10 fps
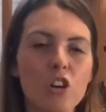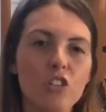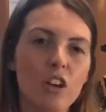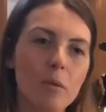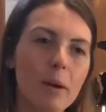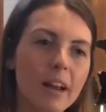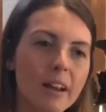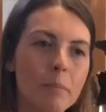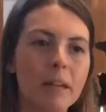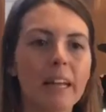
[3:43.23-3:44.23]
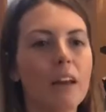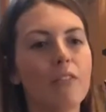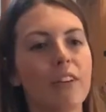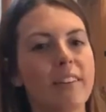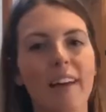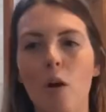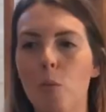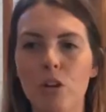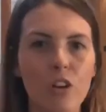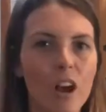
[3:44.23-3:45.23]
So my belief is that
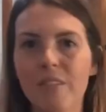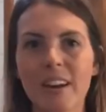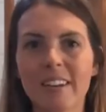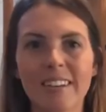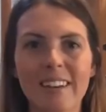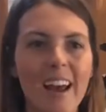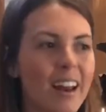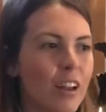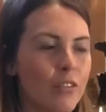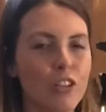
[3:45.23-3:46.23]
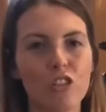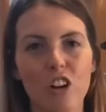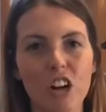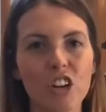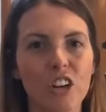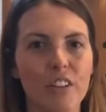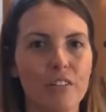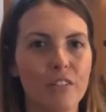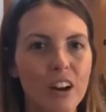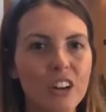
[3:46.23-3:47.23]
when you have an understanding of the structure, the
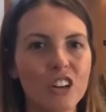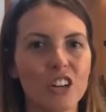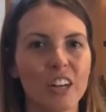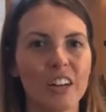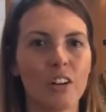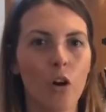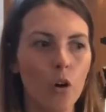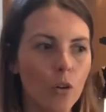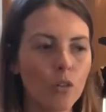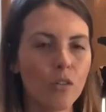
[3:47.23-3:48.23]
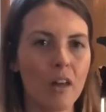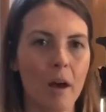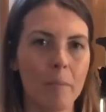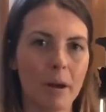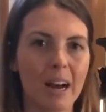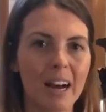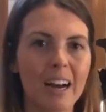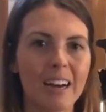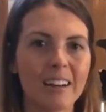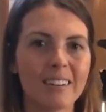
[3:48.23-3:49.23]
function of that
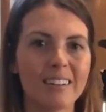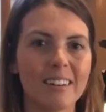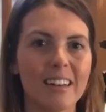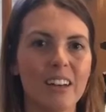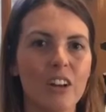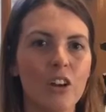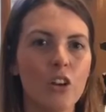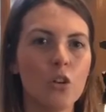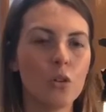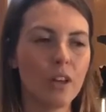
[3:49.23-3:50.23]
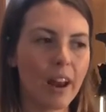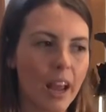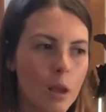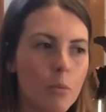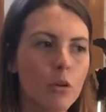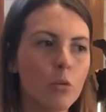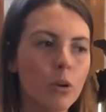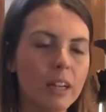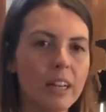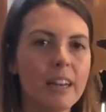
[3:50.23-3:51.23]
part, you're then able to
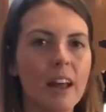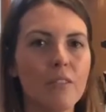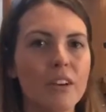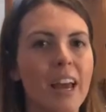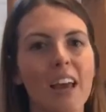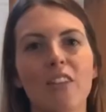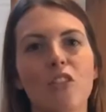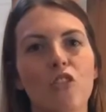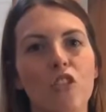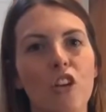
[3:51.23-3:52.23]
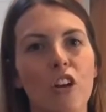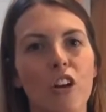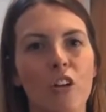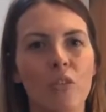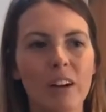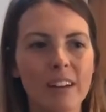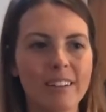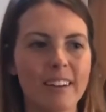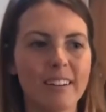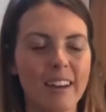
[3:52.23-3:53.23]
really navigate the student and really
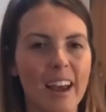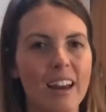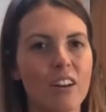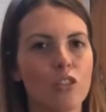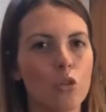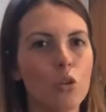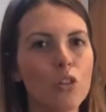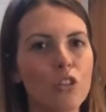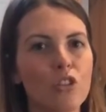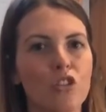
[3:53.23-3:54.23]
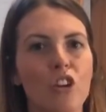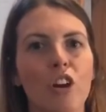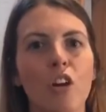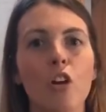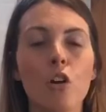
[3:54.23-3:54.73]
dictate and talk the student